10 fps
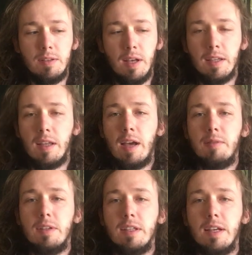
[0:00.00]
I
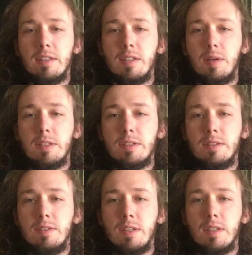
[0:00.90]
really like the
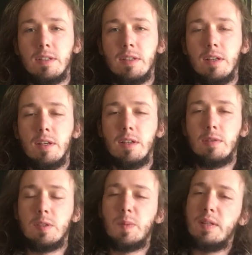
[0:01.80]
questions, and
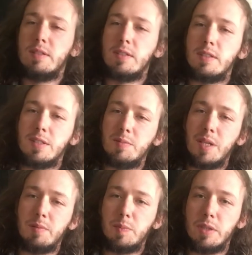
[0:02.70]
the responses can
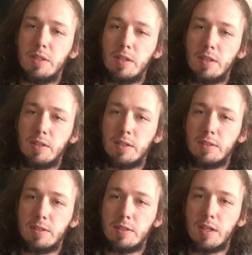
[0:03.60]
sometimes be longer than
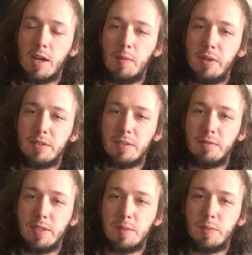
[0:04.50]
just a comment on
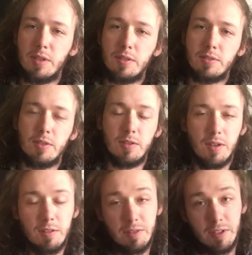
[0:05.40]
Facebook, so
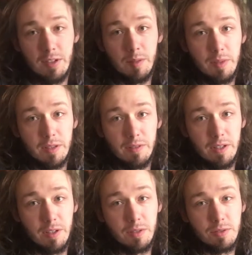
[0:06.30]
I figured I'd make
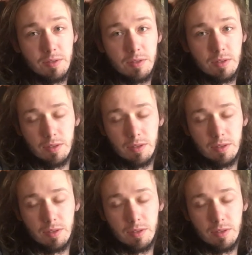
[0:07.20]
videos.